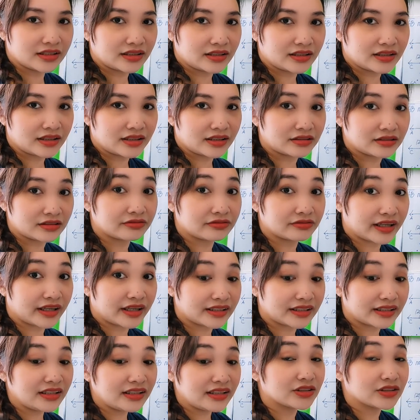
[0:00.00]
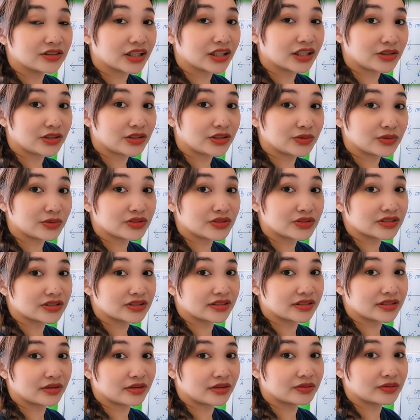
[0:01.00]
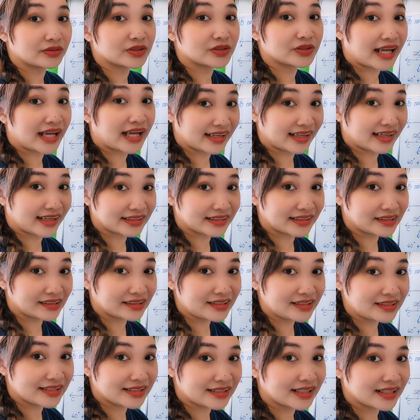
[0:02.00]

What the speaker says: And finding, you can use those angles.